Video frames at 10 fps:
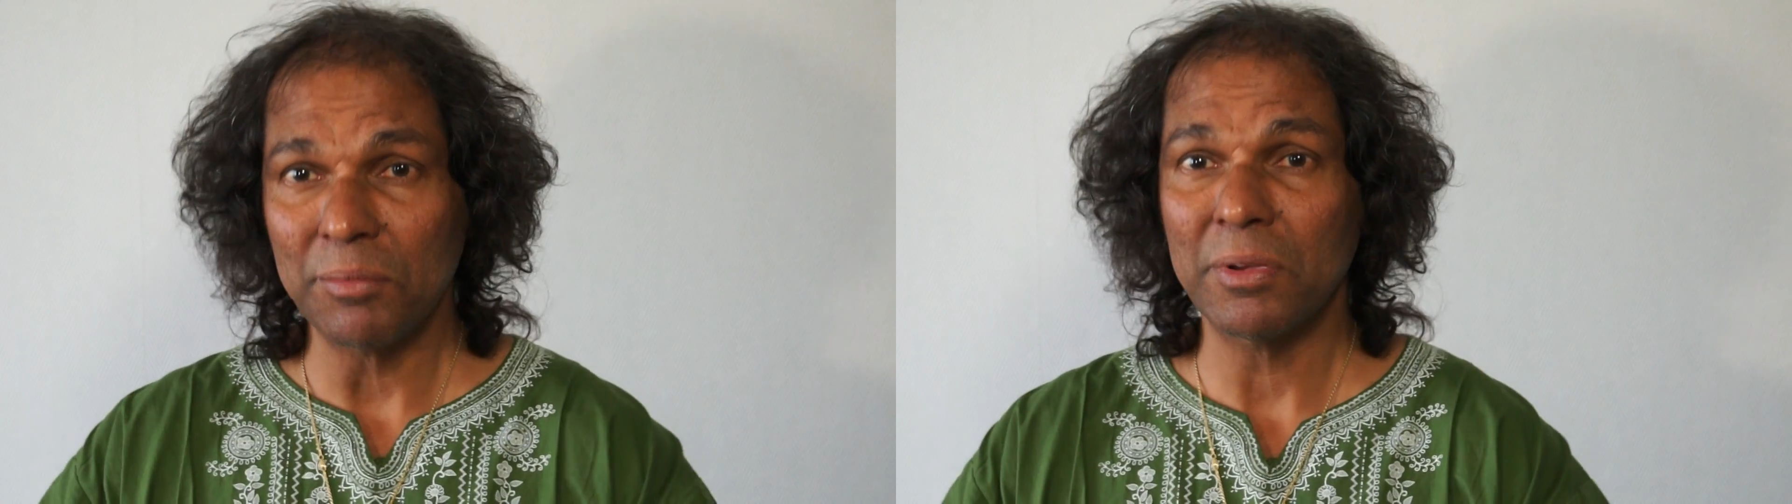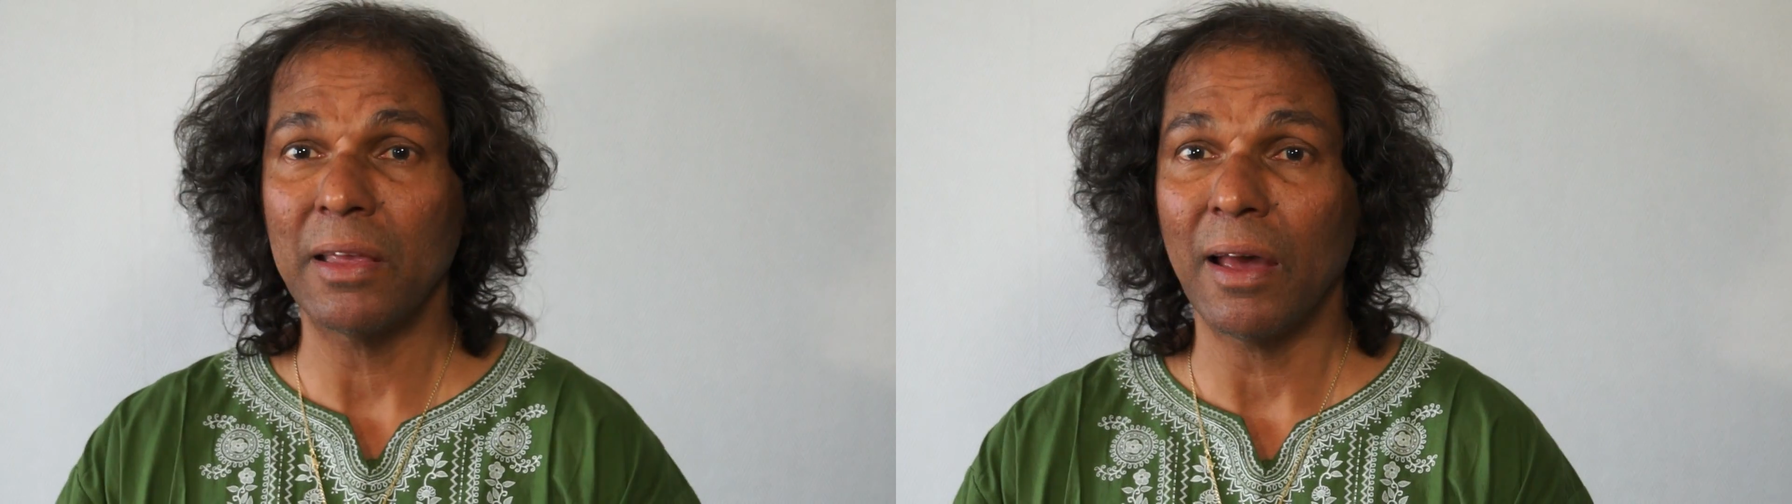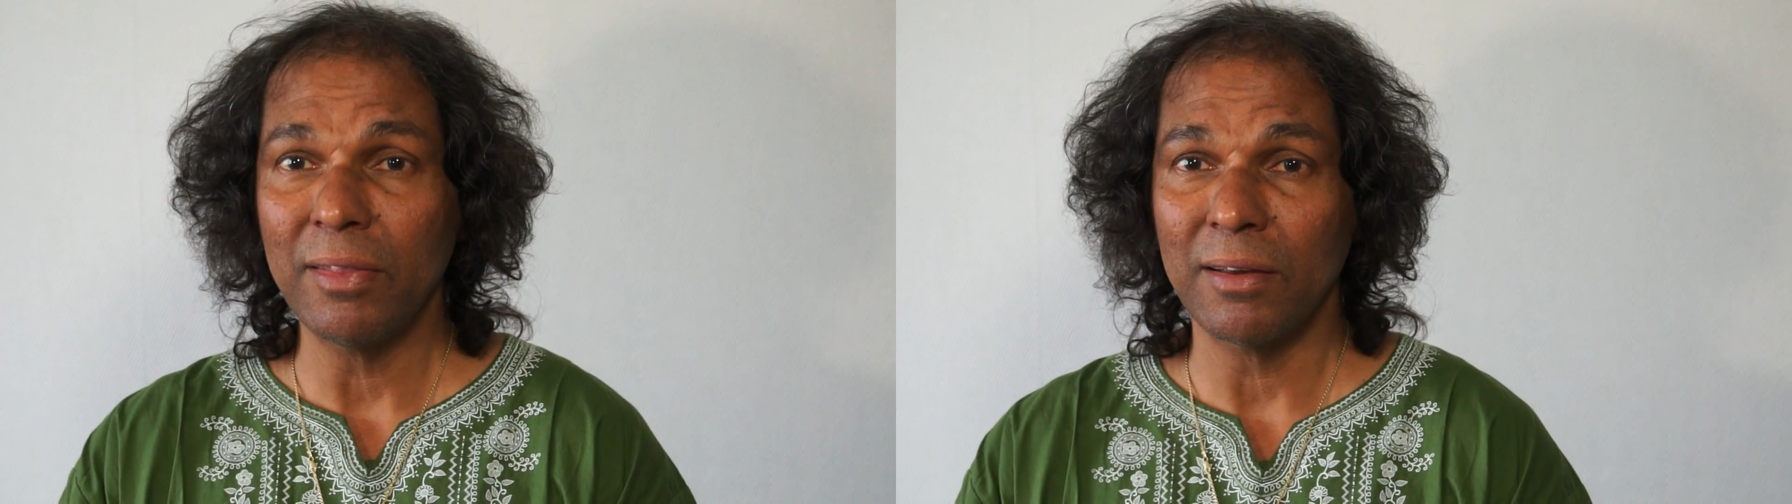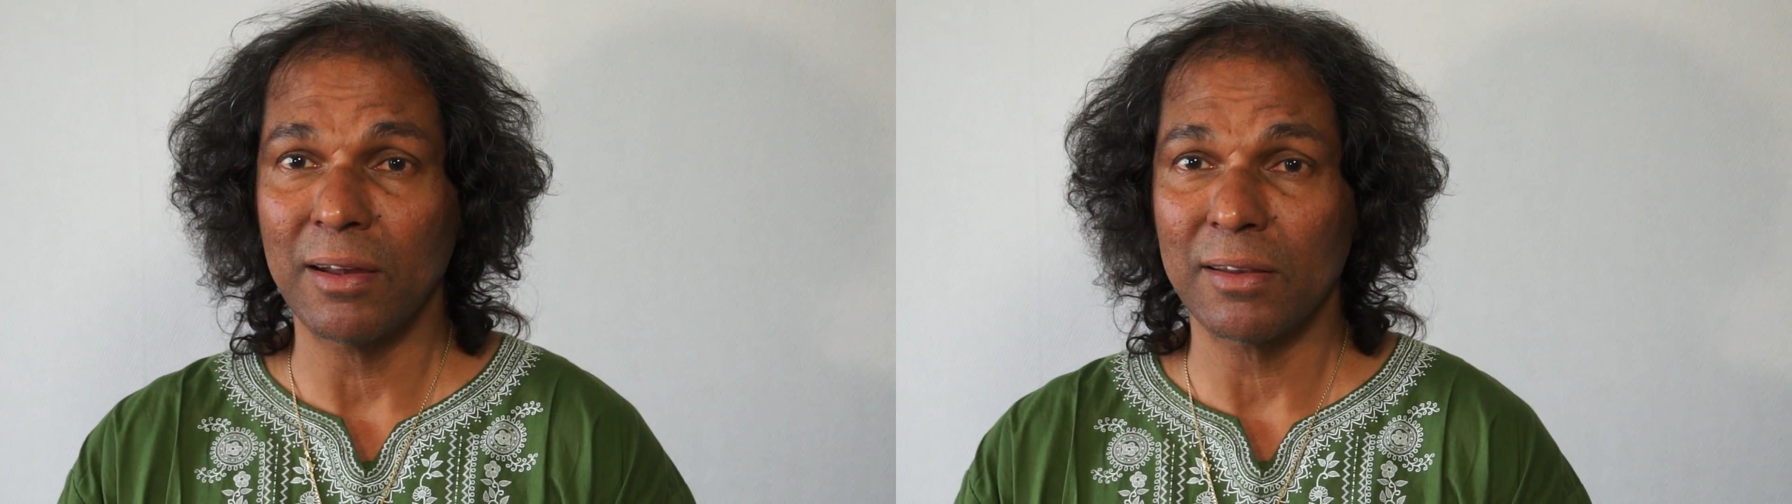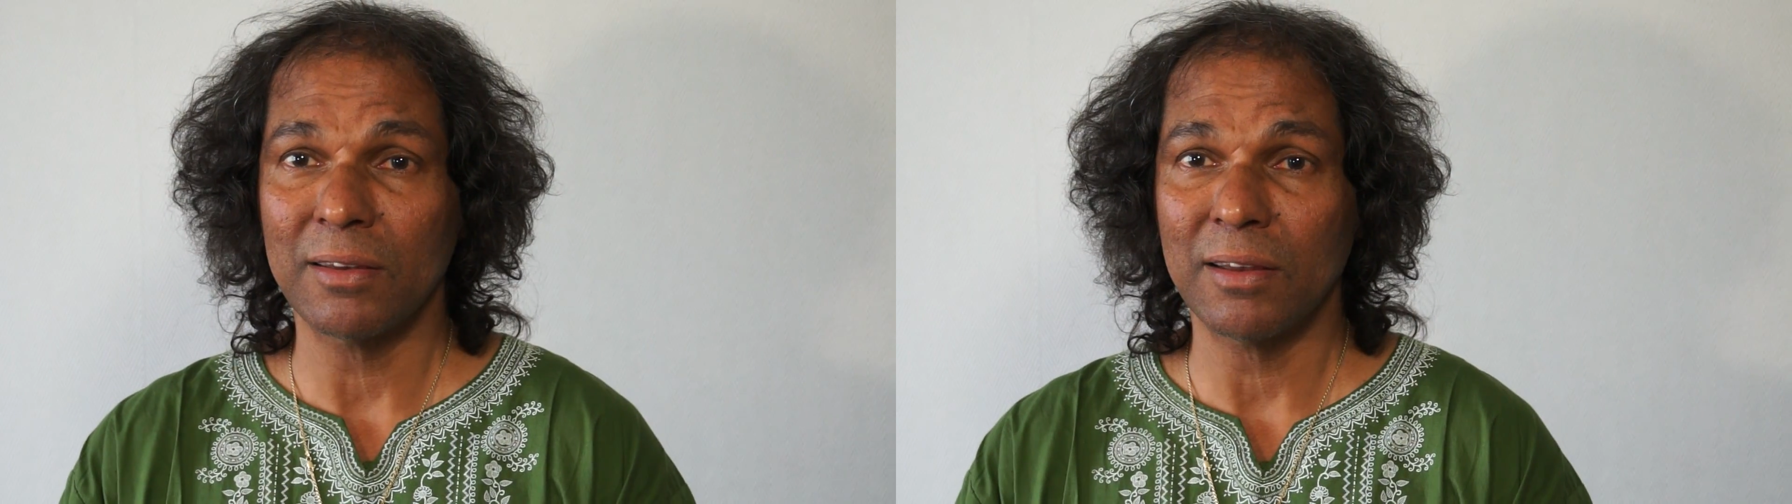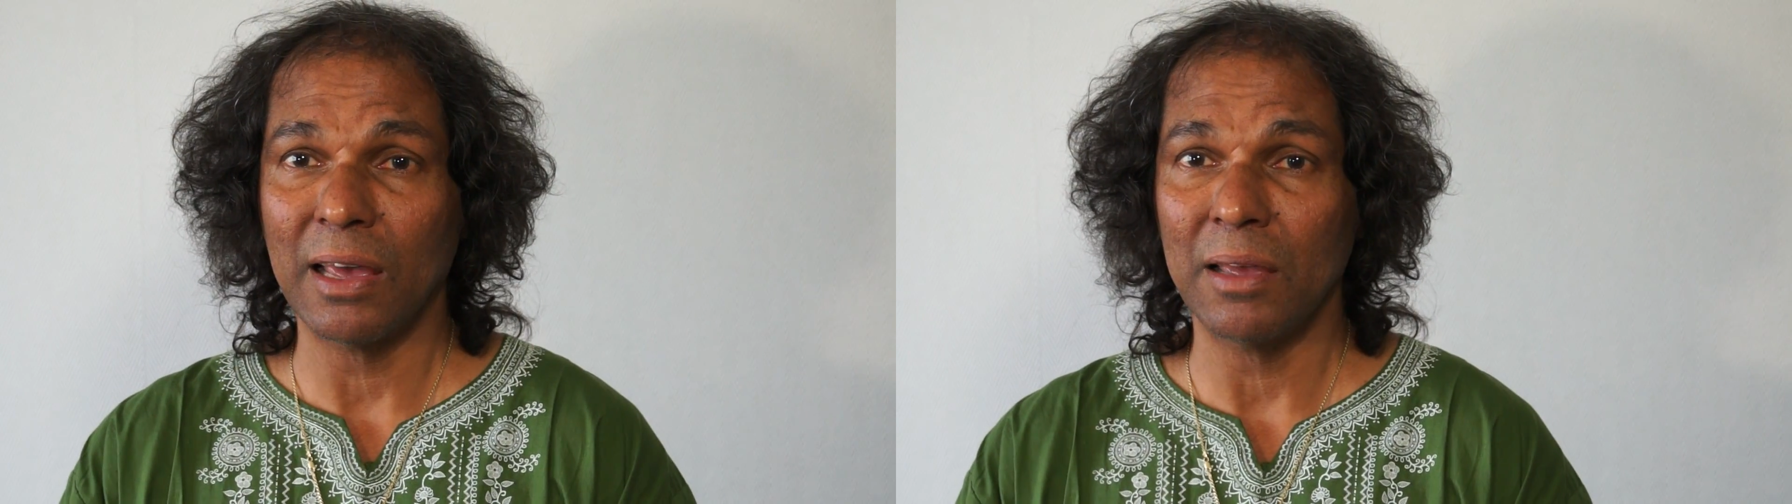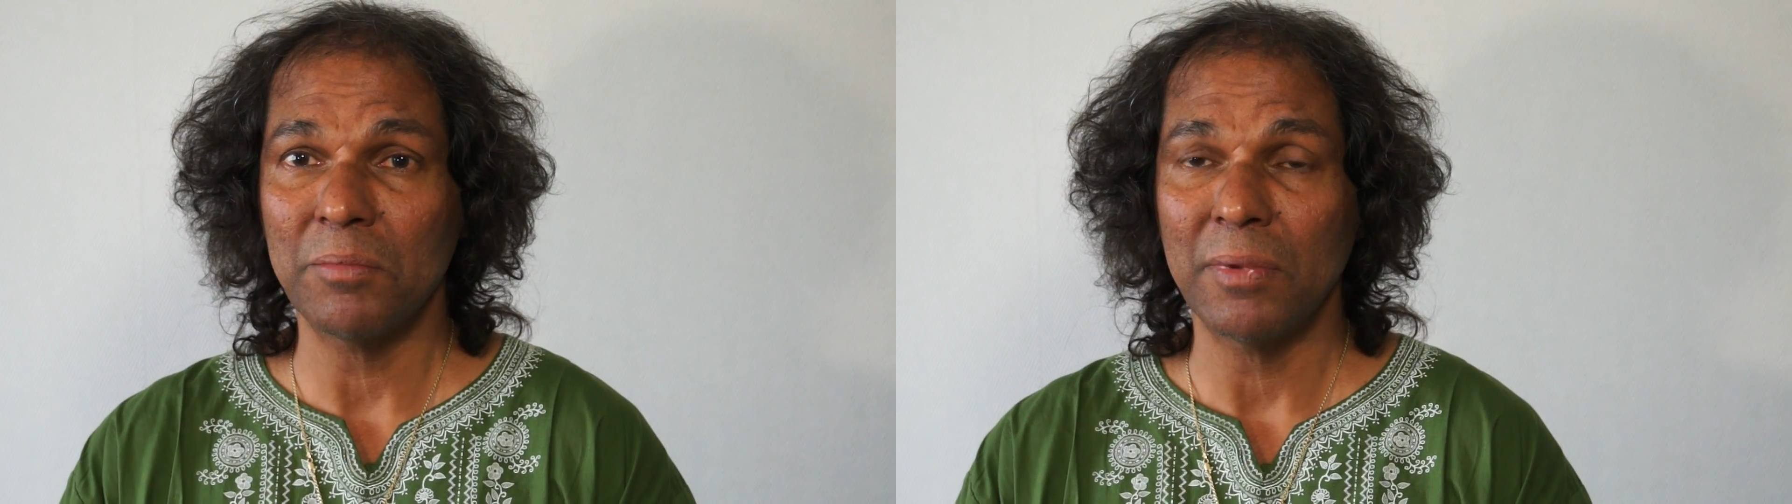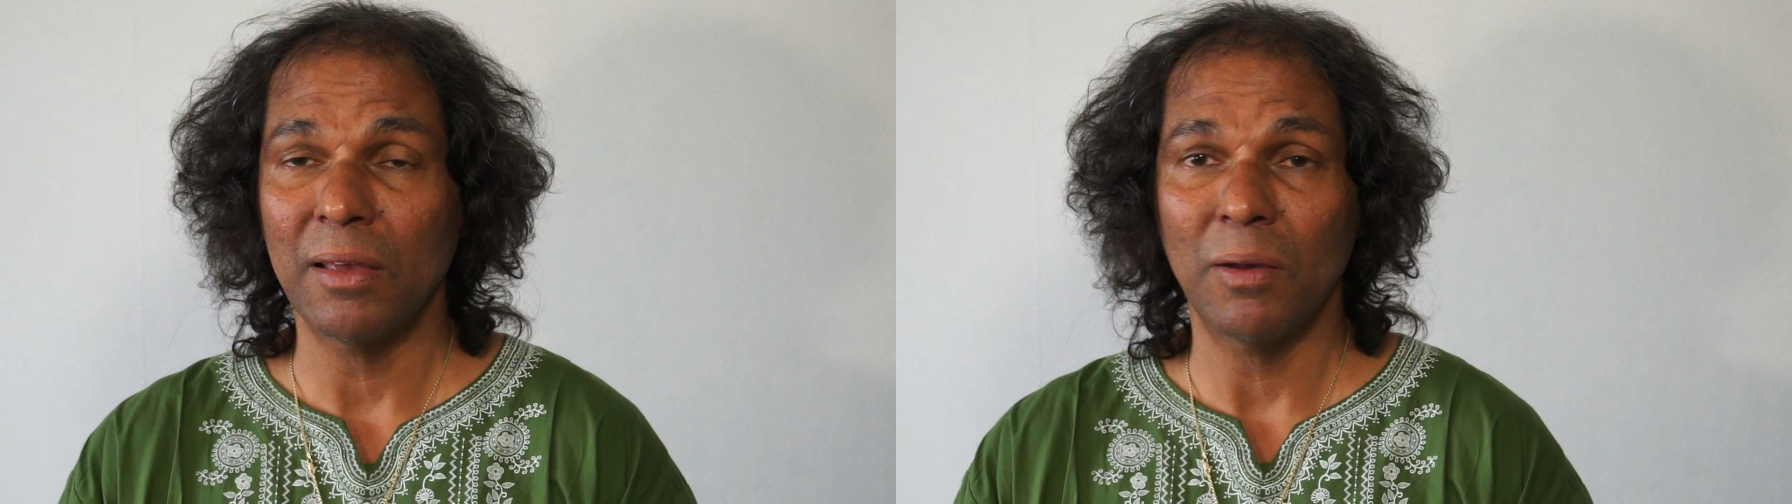together at a time